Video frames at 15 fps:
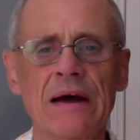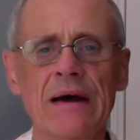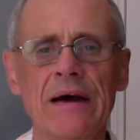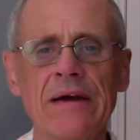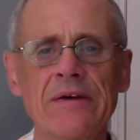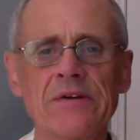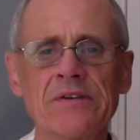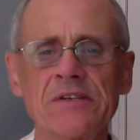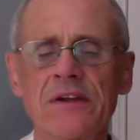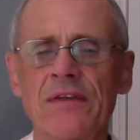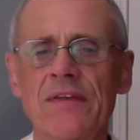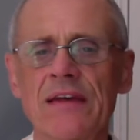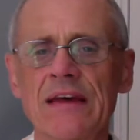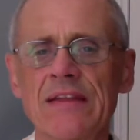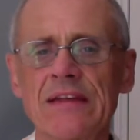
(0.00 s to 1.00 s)
I used to
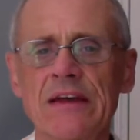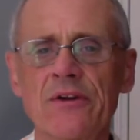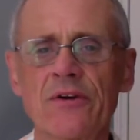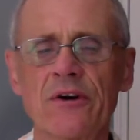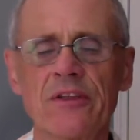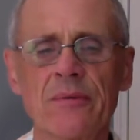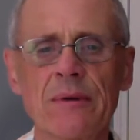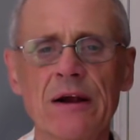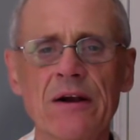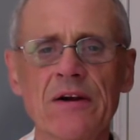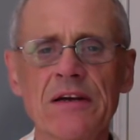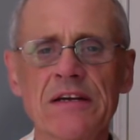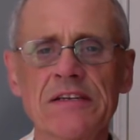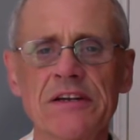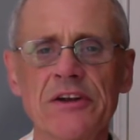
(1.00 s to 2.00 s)
think that North
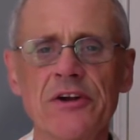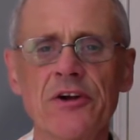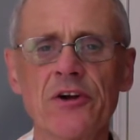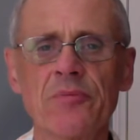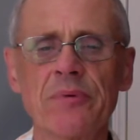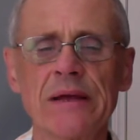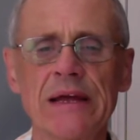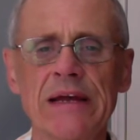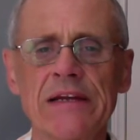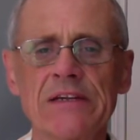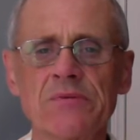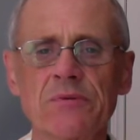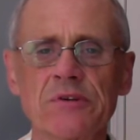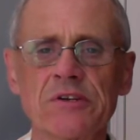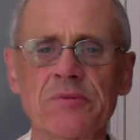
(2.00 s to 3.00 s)
Americans and Europeans
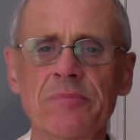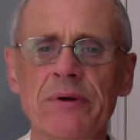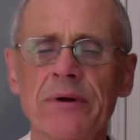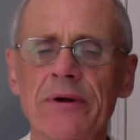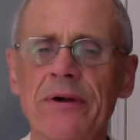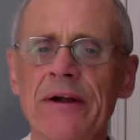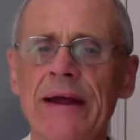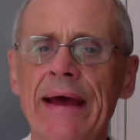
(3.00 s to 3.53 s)
were superior